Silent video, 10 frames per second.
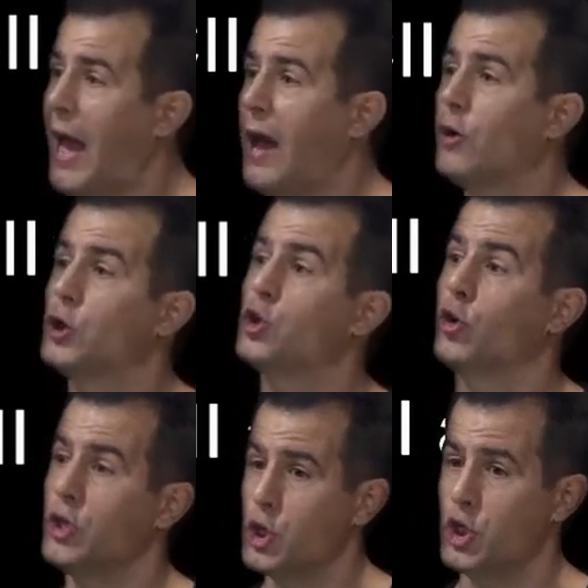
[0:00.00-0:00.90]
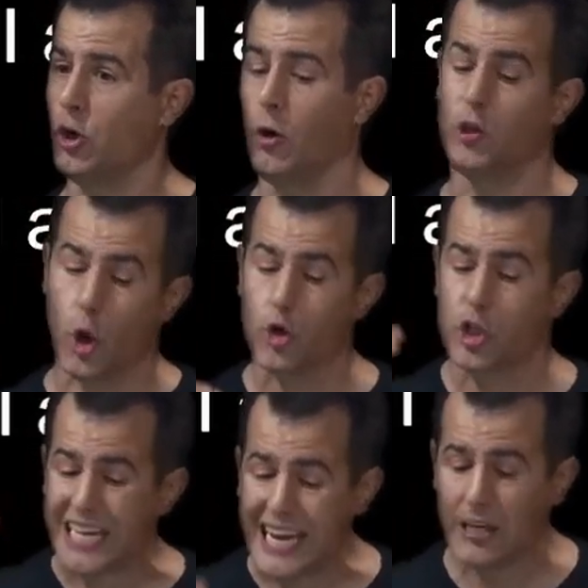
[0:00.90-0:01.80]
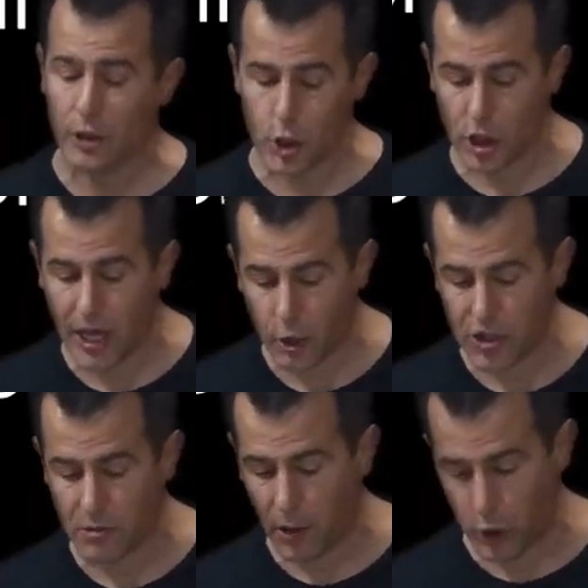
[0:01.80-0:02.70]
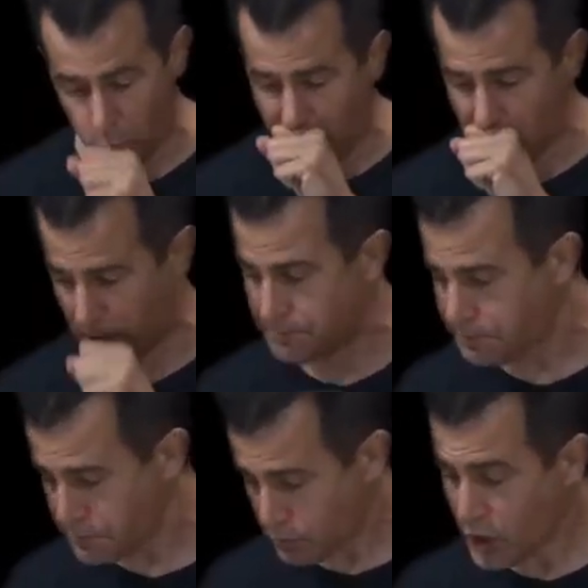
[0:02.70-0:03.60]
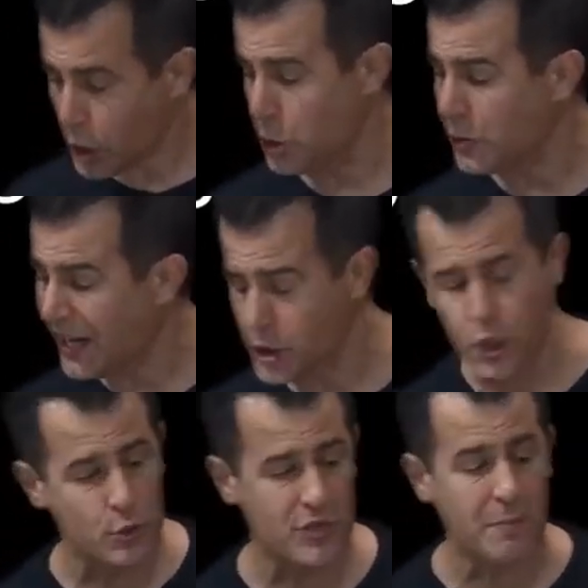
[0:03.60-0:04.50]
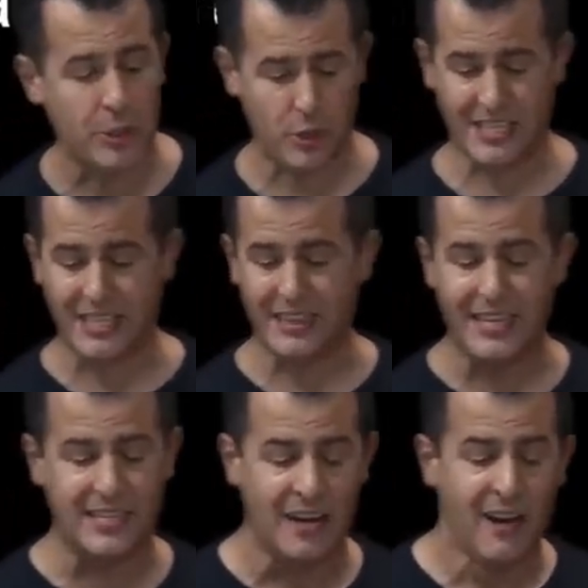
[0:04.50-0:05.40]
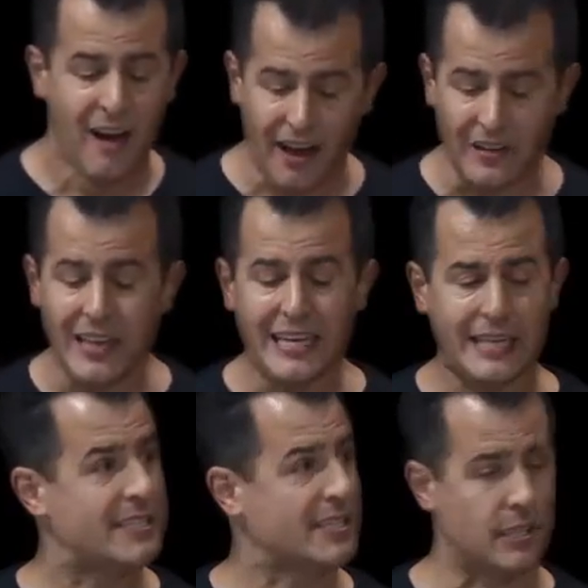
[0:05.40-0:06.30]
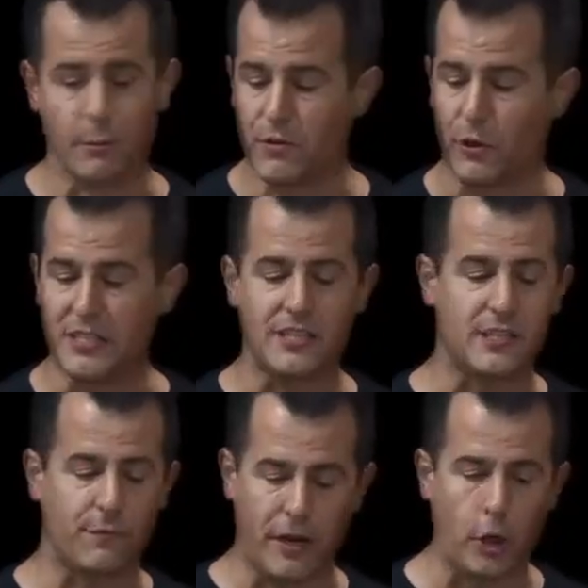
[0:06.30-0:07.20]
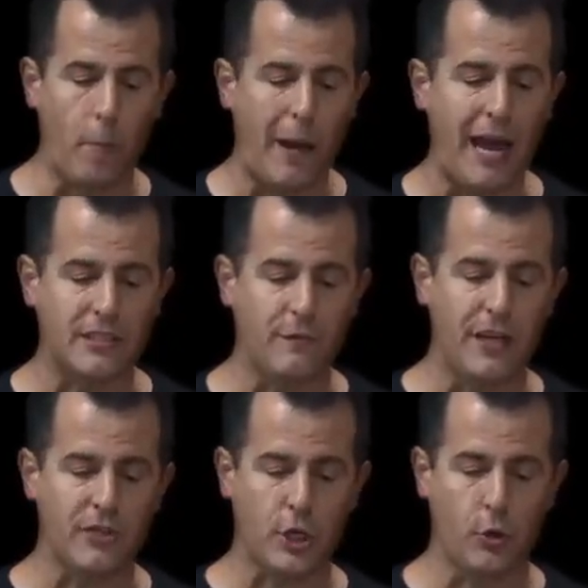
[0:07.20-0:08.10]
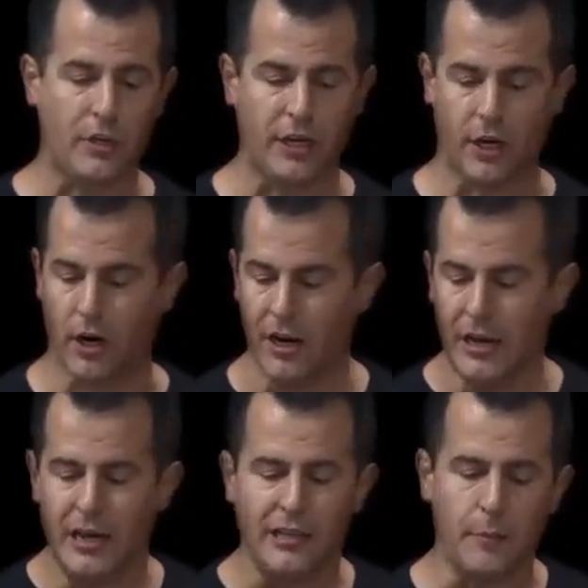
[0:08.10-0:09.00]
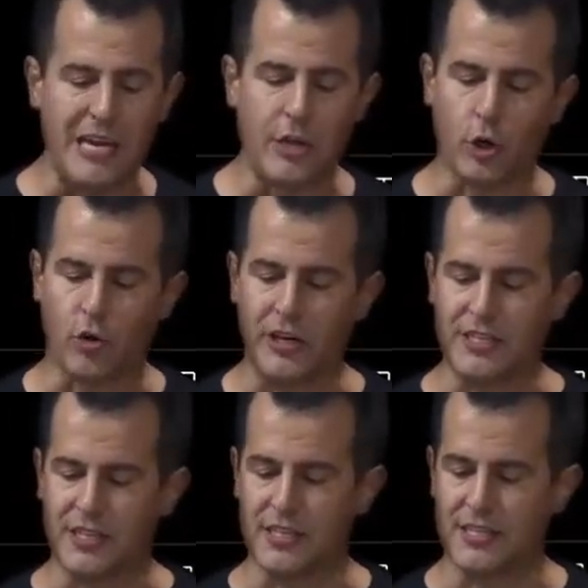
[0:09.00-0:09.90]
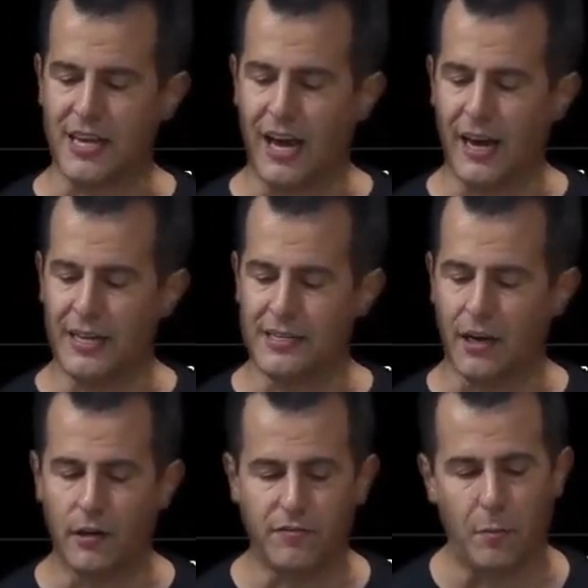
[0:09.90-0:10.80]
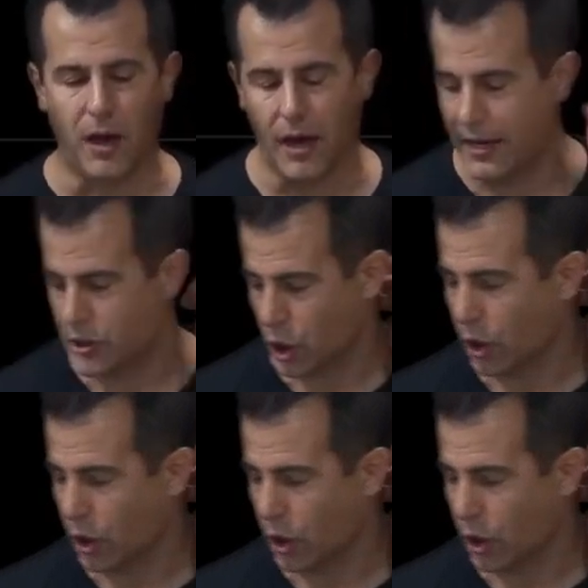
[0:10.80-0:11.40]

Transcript: you have are traditional, largely English letters and punctuation, you can actually do some interesting things on Linux systems. For instance, if I go back to VS Code here, let me increase the size of my